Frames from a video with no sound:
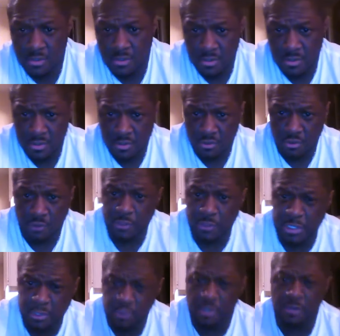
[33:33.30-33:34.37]
Or if we talk
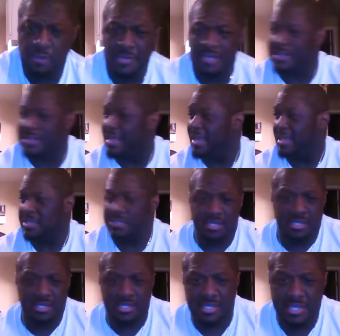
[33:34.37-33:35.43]
about the ancient
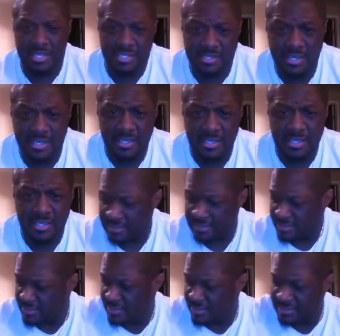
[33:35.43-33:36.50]
clans,
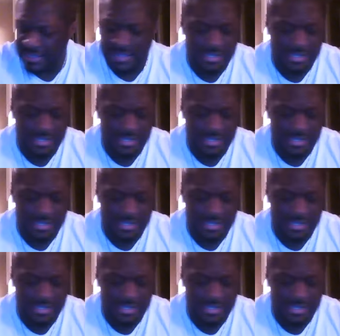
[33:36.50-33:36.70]
the Set